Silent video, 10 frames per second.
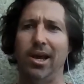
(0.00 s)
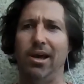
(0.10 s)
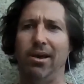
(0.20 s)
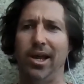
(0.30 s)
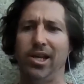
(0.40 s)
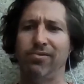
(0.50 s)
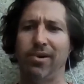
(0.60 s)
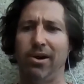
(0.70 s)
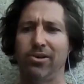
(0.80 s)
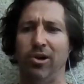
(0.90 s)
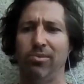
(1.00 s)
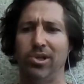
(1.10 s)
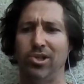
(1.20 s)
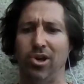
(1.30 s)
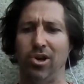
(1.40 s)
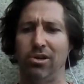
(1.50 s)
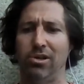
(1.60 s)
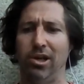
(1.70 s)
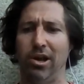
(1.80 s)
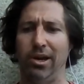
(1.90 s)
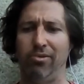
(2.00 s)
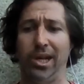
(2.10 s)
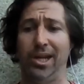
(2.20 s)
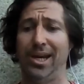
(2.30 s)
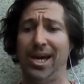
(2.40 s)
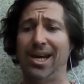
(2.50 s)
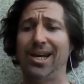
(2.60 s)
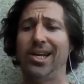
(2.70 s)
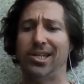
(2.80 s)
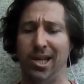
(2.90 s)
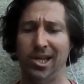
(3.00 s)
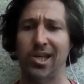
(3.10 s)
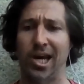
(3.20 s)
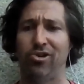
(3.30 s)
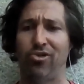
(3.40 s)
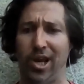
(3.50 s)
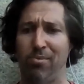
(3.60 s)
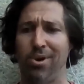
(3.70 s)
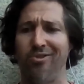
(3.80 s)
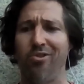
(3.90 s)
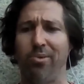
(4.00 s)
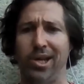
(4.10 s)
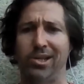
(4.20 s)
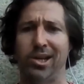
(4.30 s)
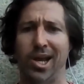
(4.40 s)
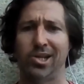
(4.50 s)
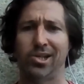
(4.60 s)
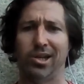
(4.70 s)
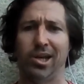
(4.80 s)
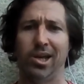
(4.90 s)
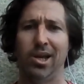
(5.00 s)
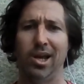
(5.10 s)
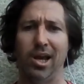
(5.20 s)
Uh, and as far as I'm concerned, you know, in, in, at least in this country and probably internationally,